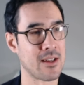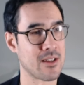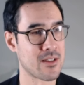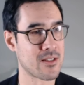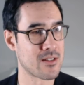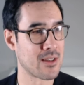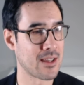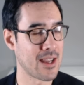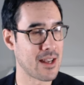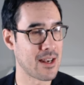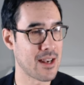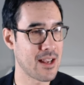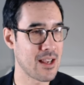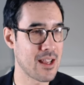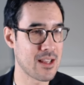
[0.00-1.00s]
So
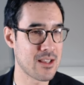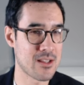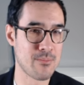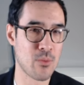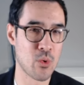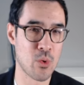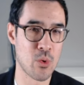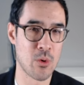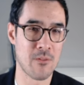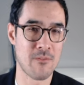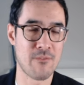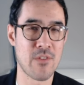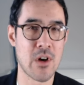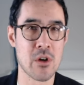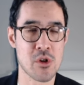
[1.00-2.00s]
again, it's more
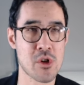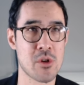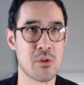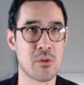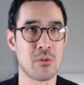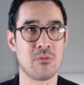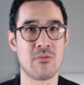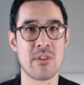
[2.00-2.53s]
functional